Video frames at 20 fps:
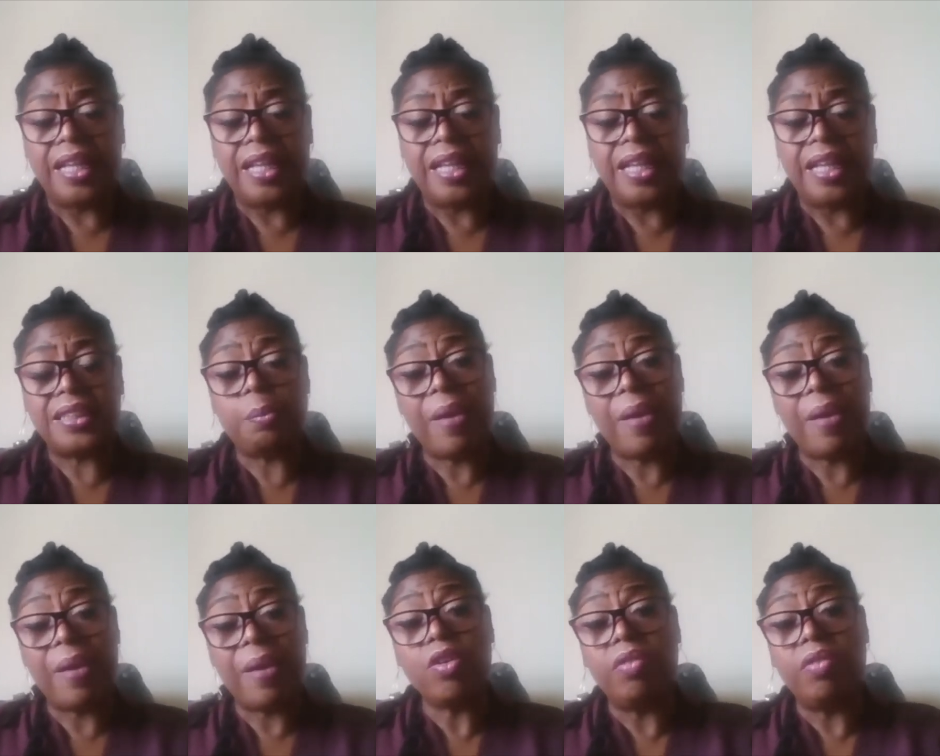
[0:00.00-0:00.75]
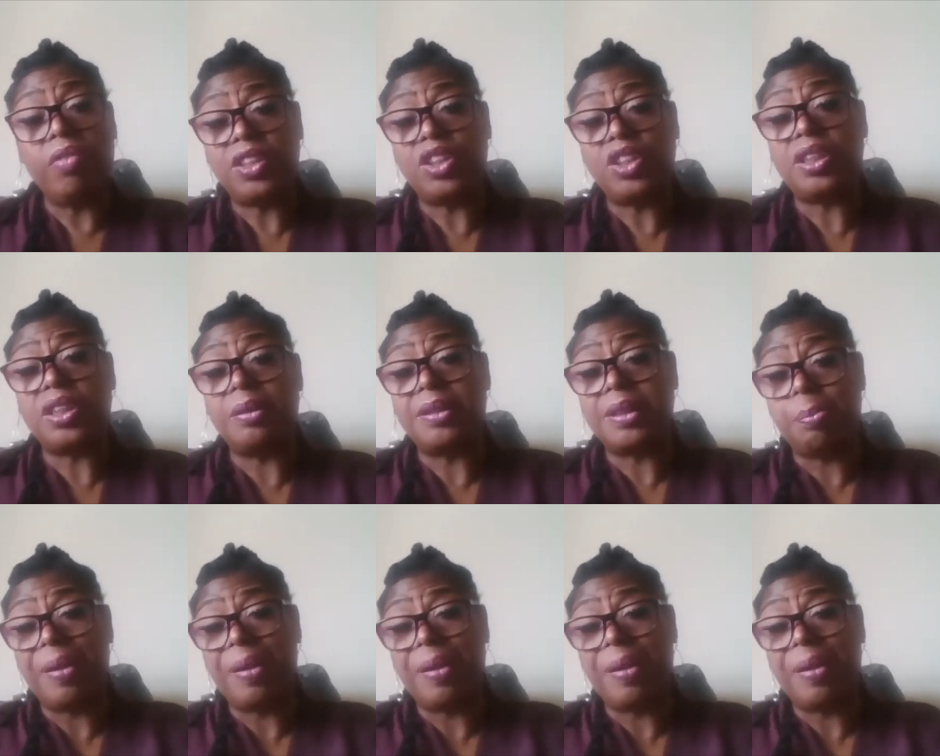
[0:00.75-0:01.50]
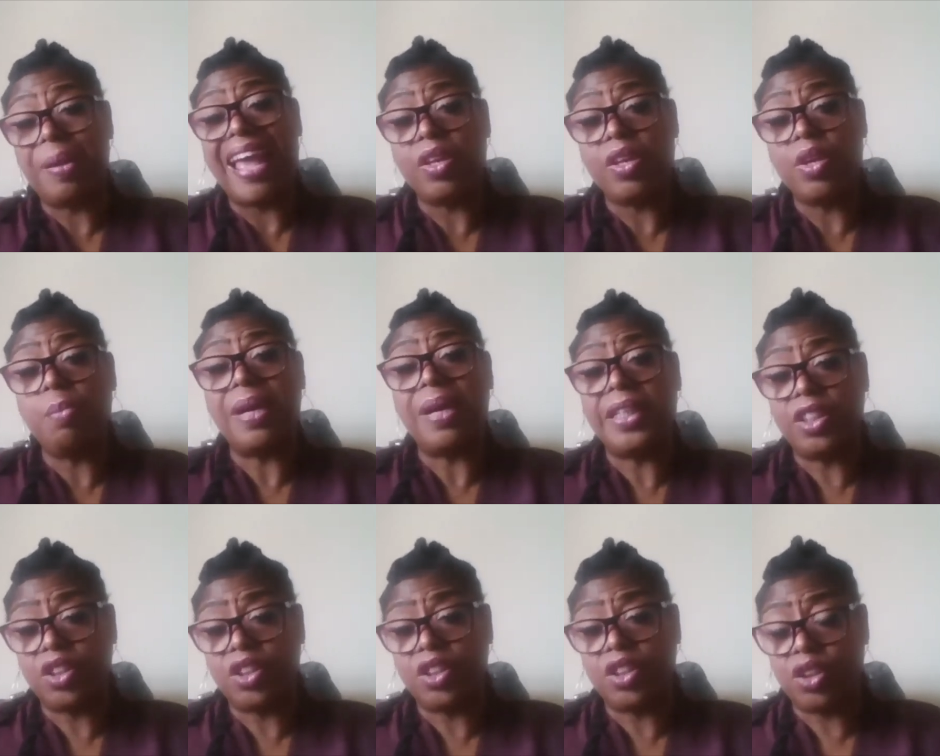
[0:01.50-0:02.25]
It's about your relationship. It's about how you
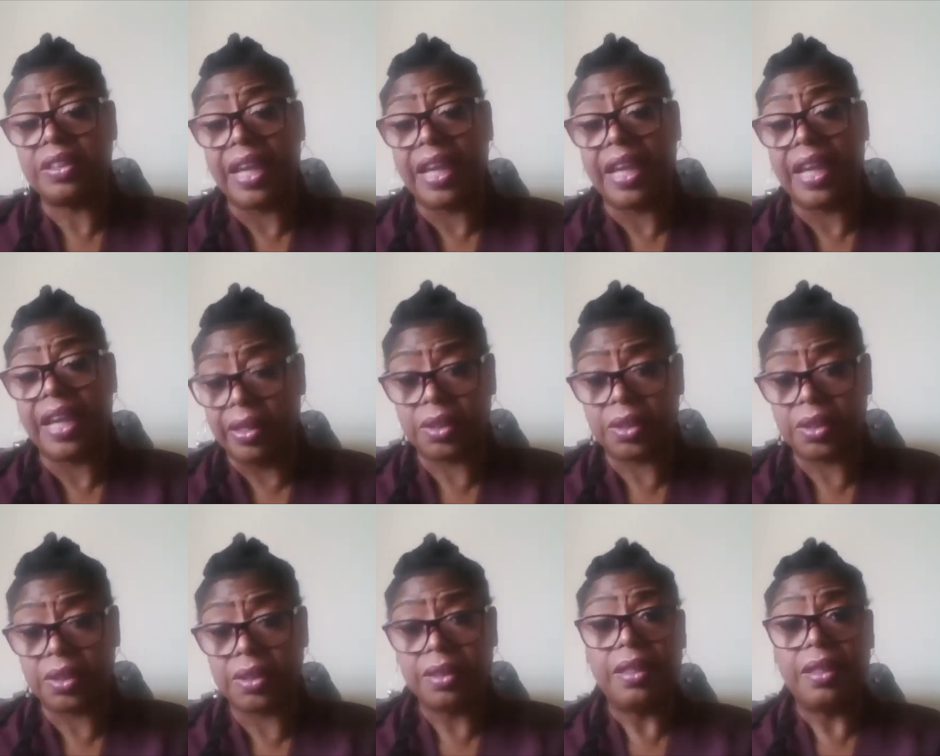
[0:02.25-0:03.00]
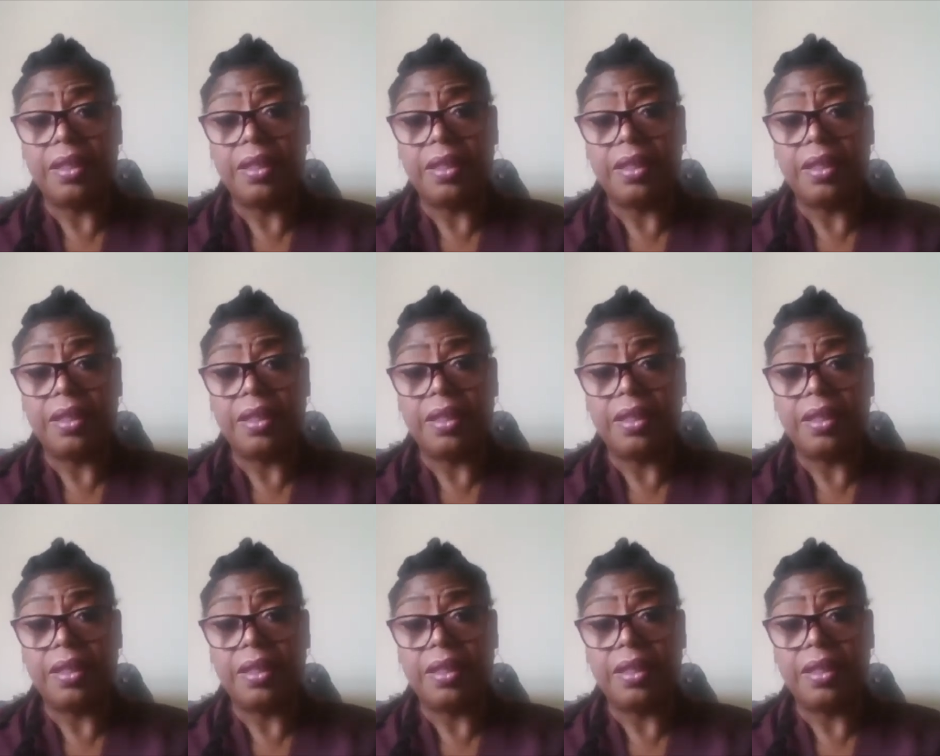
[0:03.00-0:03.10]
manage your account.